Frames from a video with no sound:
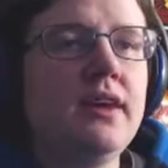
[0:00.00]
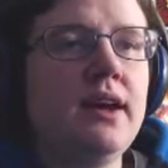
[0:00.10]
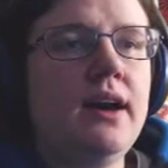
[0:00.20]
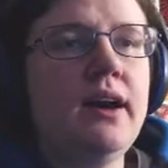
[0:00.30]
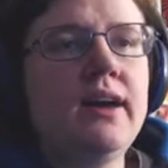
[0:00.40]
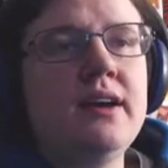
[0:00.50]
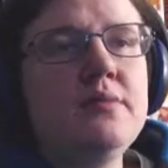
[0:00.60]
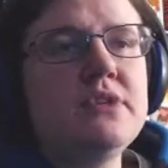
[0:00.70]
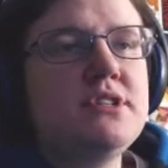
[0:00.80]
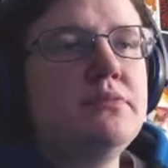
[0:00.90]
Hi, ah,
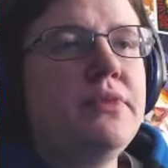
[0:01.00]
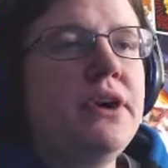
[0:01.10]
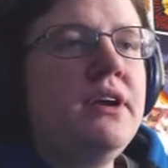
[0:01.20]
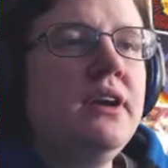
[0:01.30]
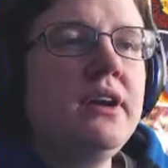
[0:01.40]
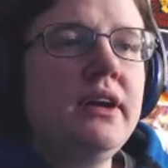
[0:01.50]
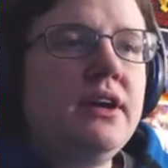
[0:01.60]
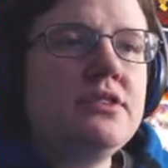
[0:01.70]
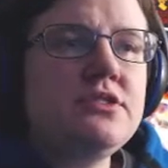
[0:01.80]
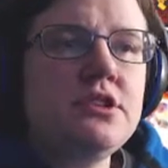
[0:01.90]
I'm Missimbard.
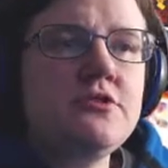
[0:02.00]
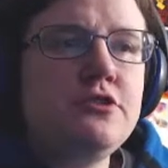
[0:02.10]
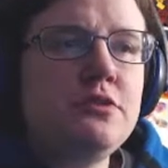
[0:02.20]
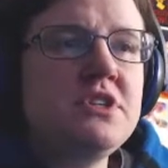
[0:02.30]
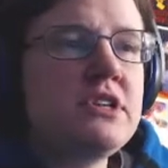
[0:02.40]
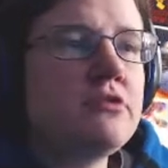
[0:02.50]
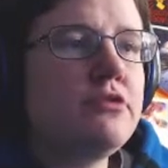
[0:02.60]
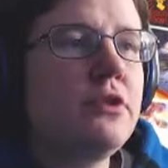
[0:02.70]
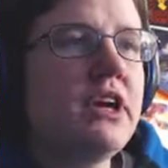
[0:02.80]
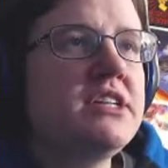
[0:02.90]
Here to search for the missing
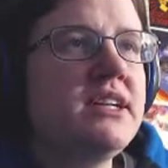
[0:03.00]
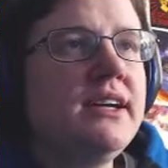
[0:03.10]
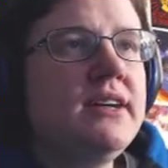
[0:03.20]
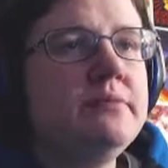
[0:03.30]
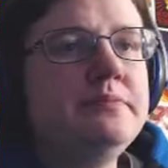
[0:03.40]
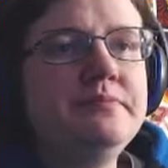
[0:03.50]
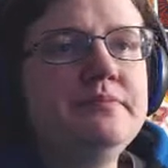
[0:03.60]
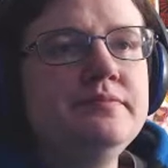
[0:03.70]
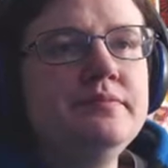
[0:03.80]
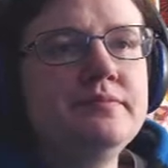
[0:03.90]
folk, I take it.
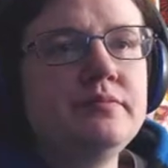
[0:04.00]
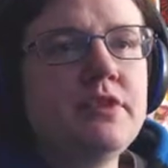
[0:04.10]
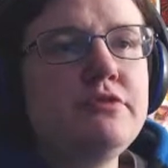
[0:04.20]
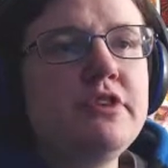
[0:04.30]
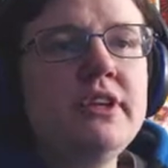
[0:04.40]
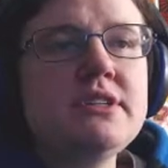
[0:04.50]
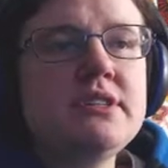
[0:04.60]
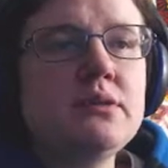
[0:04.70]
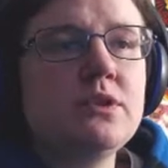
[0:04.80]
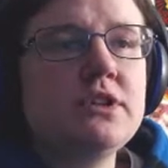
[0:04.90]
Menphilius
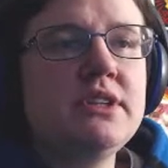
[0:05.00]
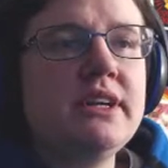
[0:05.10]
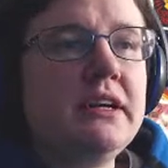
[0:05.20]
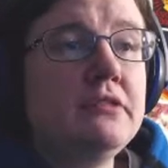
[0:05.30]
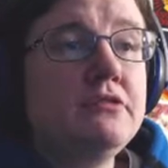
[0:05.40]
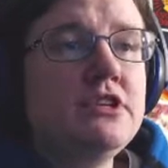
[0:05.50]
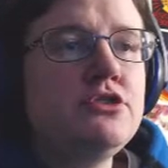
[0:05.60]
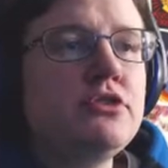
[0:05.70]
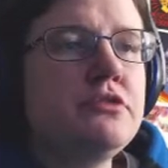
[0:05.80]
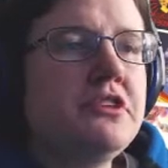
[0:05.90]
sent word that an
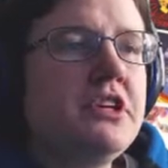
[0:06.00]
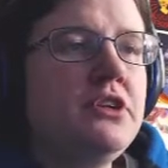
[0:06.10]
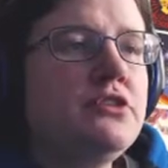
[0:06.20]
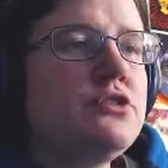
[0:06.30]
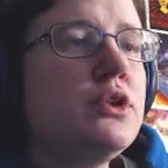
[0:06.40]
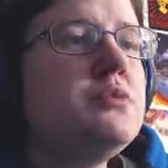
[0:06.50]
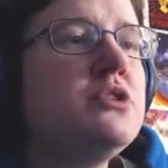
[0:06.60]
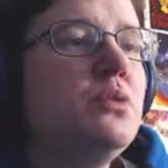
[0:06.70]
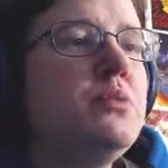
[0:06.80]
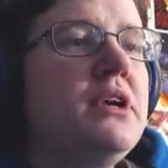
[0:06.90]
adventurer fitting your
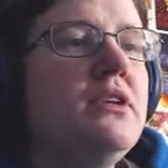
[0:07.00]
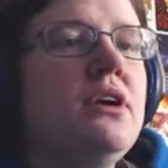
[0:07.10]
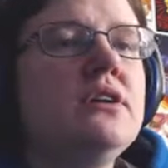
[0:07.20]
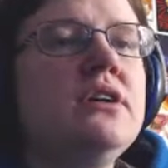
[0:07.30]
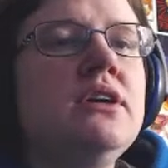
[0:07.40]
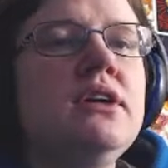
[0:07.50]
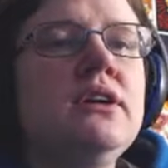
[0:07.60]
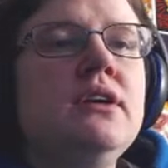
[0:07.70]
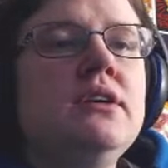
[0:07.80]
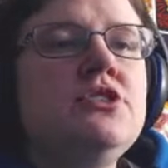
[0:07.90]
description would be along.
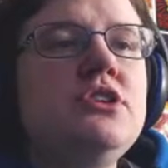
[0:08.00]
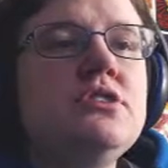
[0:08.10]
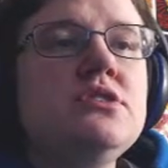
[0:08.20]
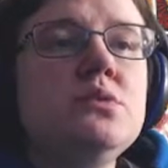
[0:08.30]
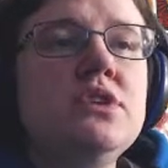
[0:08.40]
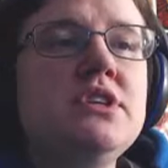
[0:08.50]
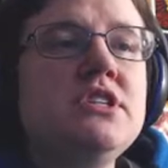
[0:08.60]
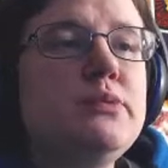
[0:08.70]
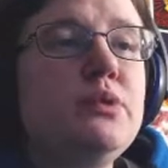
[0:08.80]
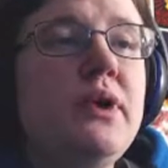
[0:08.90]
She also warned
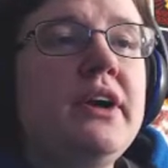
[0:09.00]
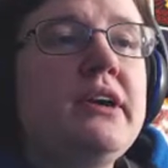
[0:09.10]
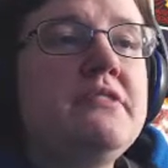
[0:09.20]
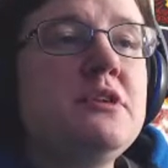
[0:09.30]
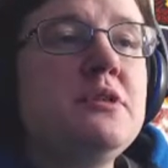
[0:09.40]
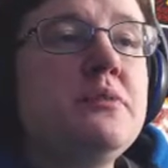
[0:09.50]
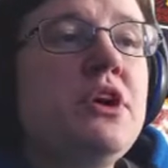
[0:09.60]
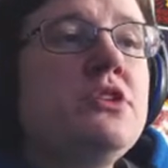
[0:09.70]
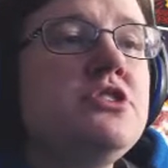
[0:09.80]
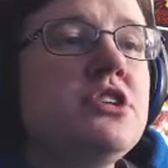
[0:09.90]
us to be wary of the
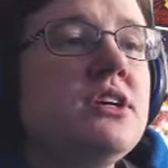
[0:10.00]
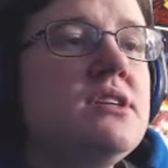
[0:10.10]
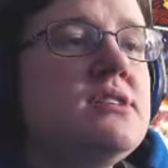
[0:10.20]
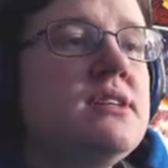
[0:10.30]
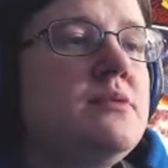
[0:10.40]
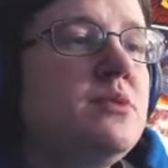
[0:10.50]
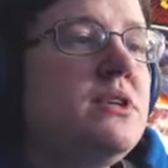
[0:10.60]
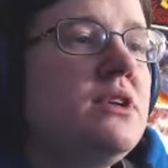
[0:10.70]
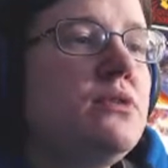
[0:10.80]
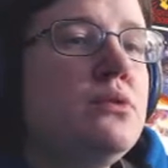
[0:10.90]
Amalj'aa. It seems we
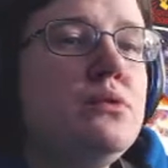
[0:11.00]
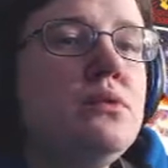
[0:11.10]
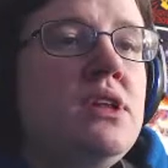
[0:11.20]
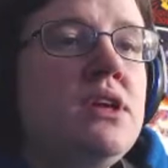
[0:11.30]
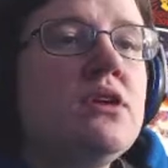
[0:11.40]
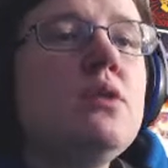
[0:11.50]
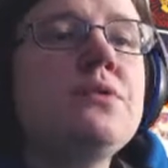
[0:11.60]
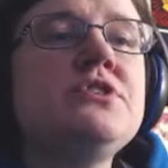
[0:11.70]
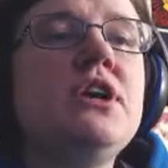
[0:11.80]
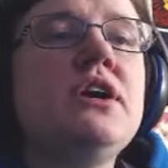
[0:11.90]
know who the
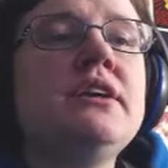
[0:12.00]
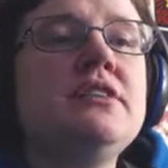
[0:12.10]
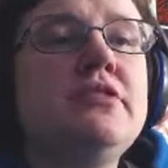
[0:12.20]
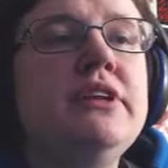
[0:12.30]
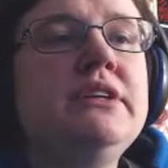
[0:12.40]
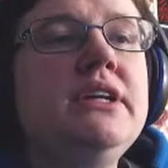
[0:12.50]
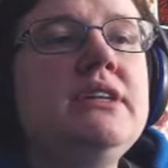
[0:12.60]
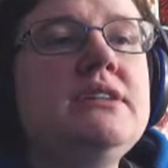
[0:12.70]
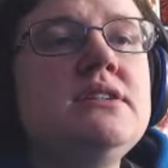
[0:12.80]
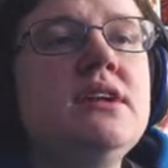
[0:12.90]
culprits are at the very
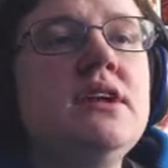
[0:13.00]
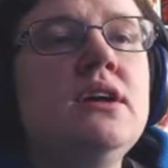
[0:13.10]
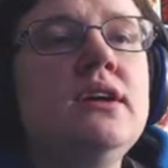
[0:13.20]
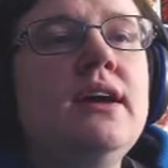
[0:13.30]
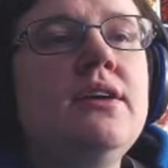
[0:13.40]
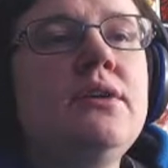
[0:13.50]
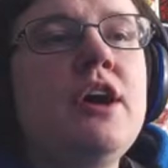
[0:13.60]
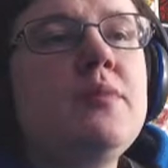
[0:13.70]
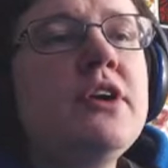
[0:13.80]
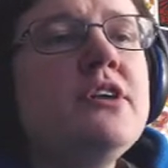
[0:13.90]
least. Now,
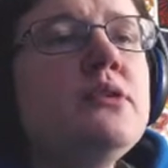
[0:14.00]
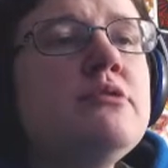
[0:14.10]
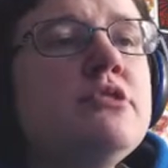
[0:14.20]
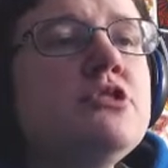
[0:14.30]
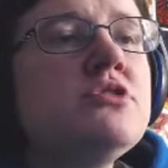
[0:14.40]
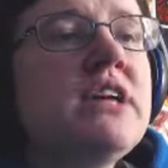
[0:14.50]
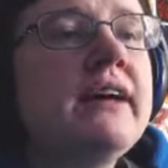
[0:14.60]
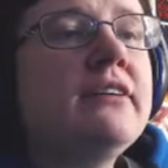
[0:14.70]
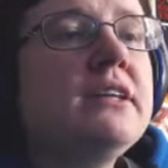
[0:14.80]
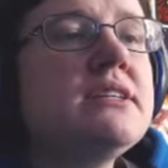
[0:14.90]
I bear no official
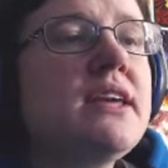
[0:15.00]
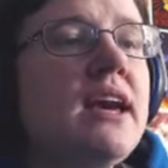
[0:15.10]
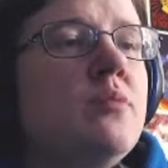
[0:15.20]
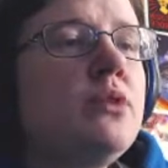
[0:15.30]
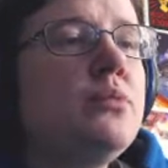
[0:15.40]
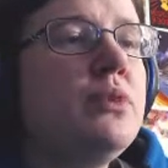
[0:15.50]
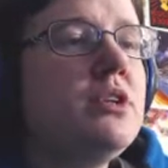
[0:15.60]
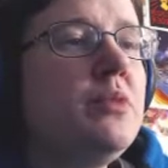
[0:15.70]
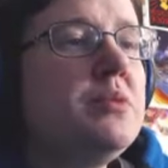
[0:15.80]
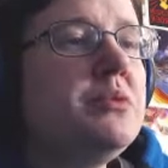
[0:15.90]
title at this camp, but
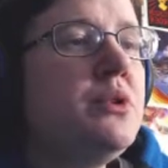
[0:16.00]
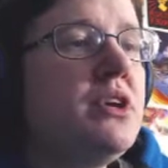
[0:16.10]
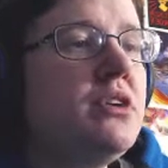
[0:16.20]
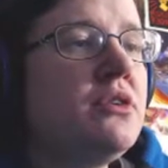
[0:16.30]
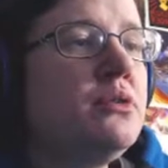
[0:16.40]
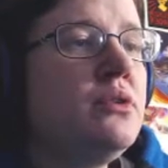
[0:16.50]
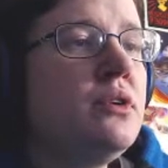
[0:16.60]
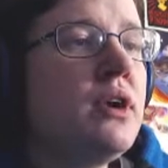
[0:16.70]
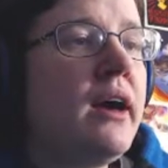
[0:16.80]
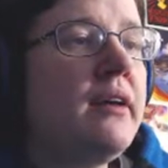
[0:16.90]
the people here
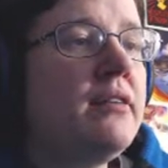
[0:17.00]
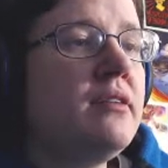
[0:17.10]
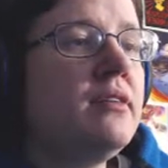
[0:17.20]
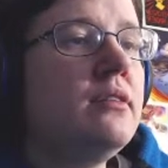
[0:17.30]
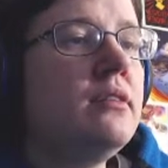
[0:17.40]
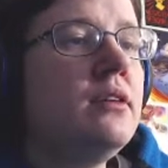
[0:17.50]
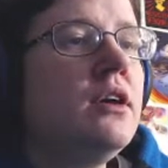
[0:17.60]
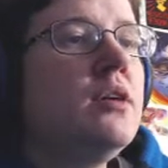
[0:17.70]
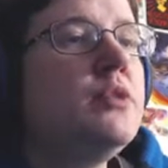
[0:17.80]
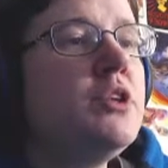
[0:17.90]
who have
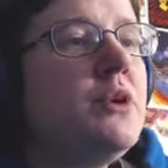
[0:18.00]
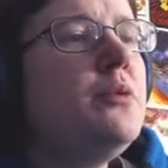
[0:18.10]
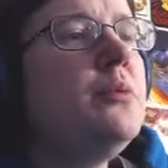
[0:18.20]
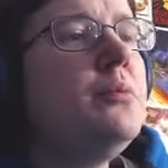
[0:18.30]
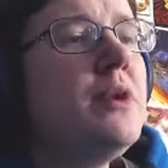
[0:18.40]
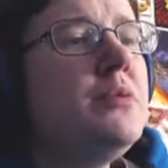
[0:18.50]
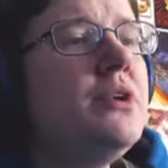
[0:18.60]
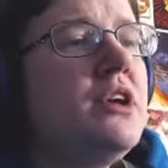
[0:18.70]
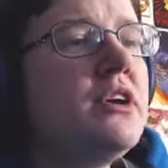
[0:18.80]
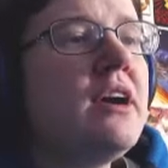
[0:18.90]
but the people
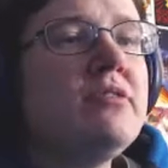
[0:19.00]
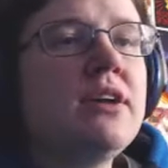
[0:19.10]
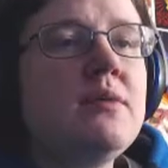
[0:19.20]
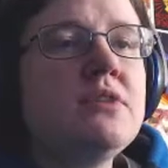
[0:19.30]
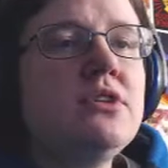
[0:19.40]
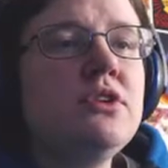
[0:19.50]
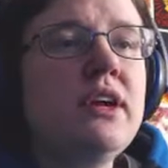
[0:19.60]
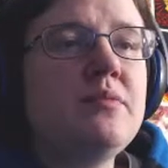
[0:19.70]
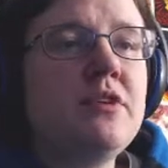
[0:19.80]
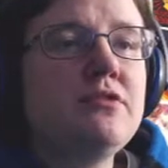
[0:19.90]
here have come to look
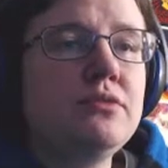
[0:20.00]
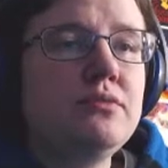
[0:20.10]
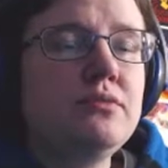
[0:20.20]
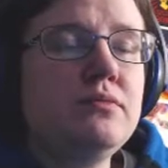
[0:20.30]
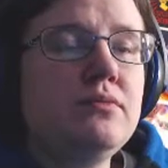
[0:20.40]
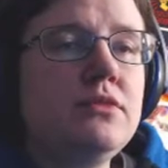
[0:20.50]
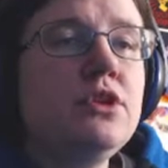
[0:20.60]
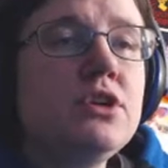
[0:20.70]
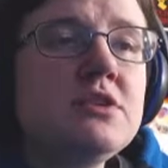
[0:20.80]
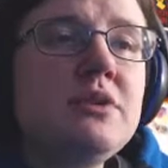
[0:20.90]
at me,
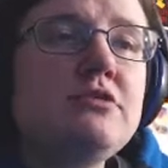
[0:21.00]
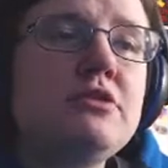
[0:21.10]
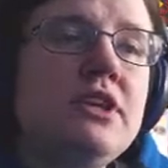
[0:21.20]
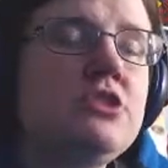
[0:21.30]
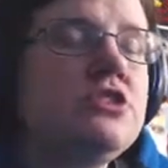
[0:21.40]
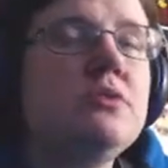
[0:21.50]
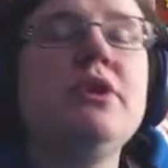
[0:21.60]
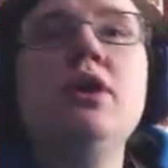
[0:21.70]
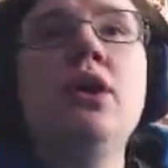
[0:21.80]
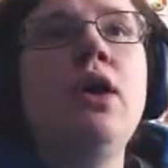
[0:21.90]
look to me for leadership.
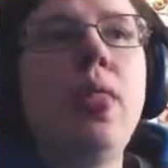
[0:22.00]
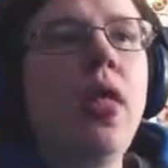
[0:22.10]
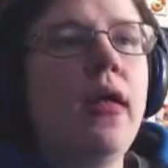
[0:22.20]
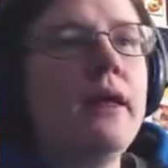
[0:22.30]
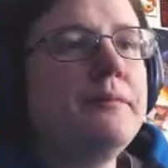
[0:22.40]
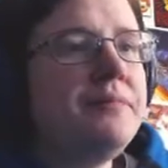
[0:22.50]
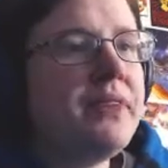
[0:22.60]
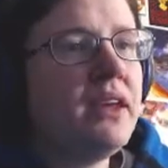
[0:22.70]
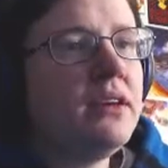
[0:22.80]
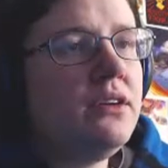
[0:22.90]
Blech.
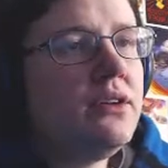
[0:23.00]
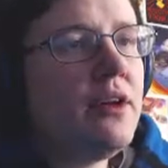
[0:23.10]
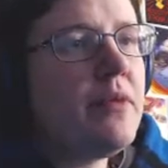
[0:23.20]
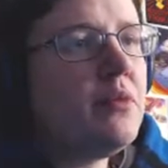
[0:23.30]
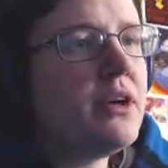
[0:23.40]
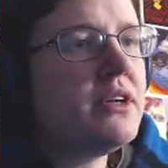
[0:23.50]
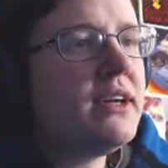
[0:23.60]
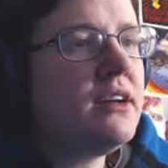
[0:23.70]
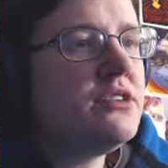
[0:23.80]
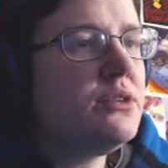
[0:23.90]
You have my word
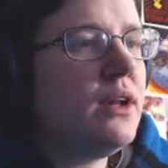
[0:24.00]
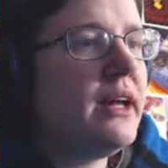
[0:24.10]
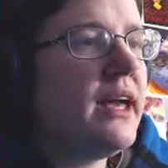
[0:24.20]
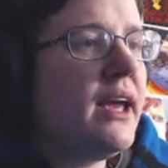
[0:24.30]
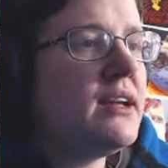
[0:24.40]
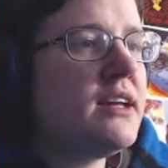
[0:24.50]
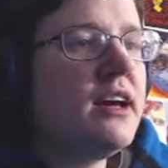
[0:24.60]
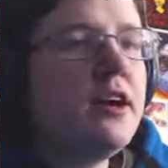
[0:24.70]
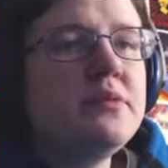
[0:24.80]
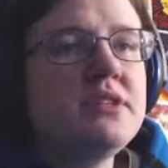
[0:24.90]
that I'll do all I can to
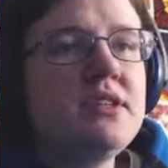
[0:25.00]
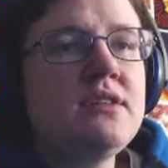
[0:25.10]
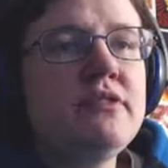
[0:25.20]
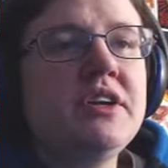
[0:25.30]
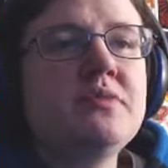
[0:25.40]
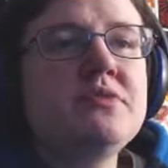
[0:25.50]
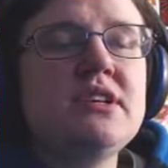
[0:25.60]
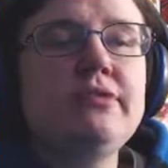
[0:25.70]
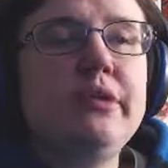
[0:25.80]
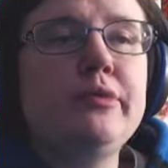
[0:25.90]
help see the victims
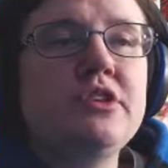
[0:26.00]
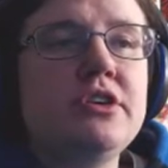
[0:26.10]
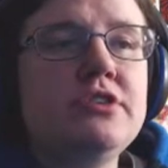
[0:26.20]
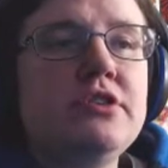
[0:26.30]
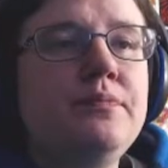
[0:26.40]
safely returned.